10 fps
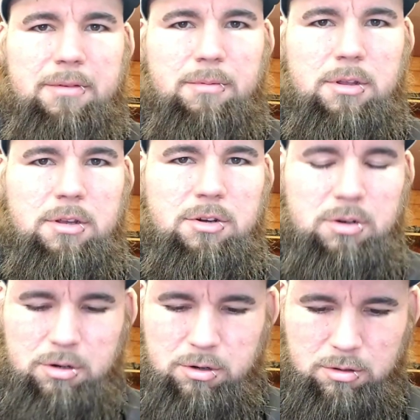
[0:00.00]
have to read the
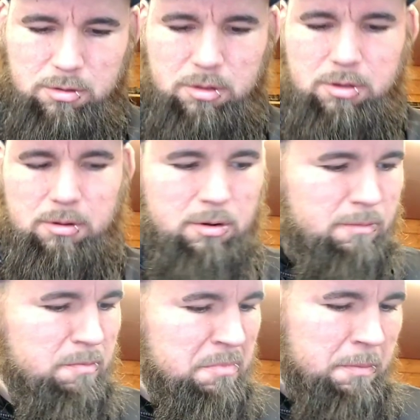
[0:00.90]
instructions on this one.
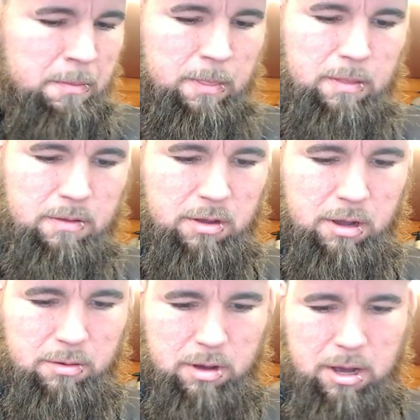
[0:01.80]

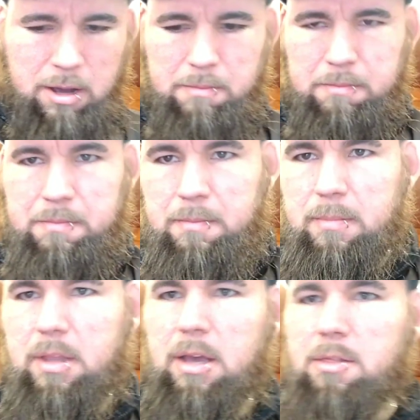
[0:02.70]
So,
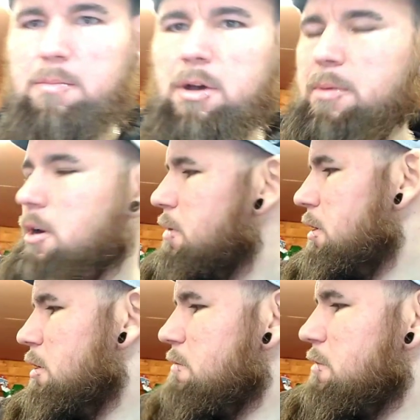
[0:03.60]
yeah, the bike behind
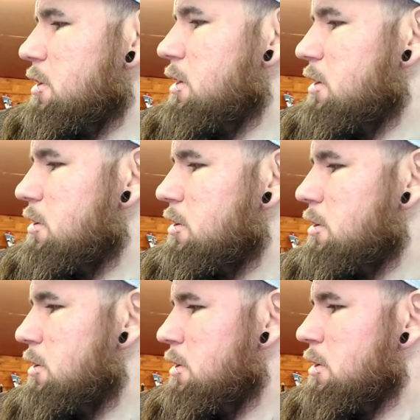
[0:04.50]
me obviously is